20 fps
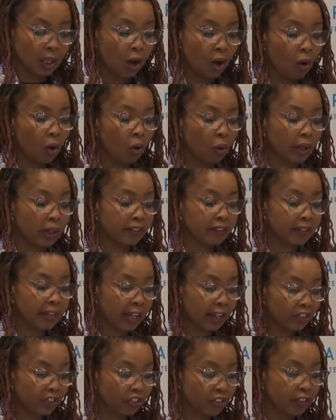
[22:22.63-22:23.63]
Or
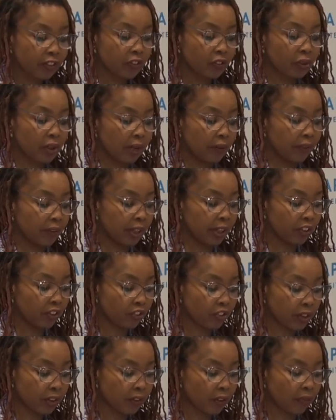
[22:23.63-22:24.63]
extensions to
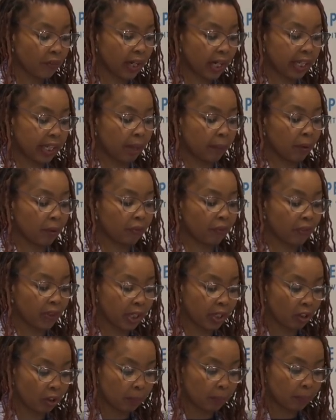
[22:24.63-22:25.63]
definitions of academic
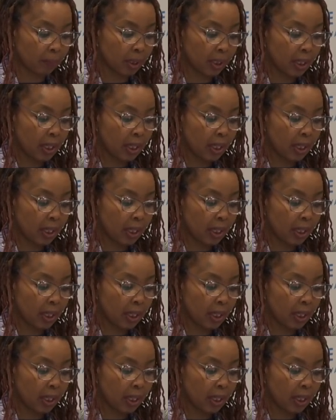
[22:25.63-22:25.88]
freedom